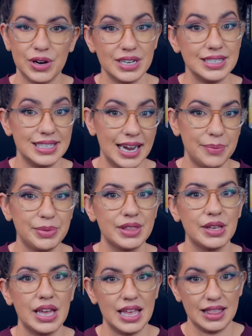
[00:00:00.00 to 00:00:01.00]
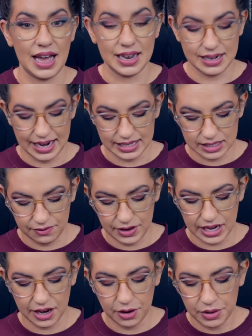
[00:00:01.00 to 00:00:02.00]
in depth in that next
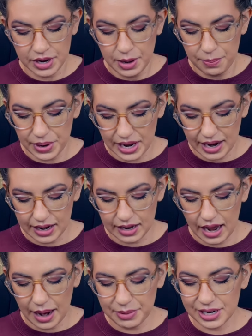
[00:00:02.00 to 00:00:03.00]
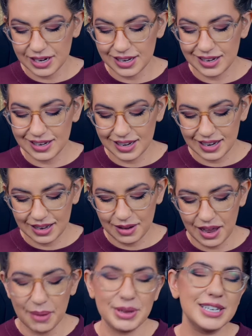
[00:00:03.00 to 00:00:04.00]
video. But I'm
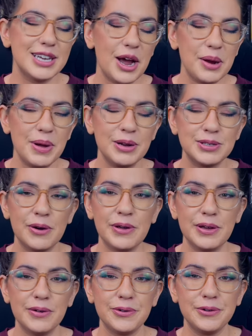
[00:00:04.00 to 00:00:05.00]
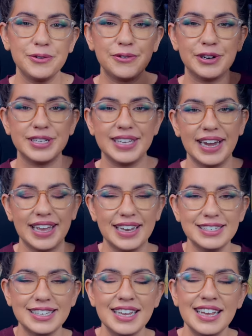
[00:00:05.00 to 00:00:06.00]
gonna talk about Tokyo Ghoul for a
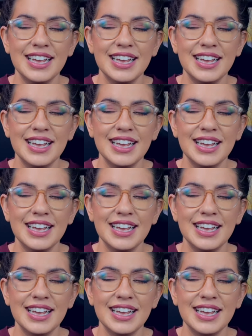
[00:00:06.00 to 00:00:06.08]
second.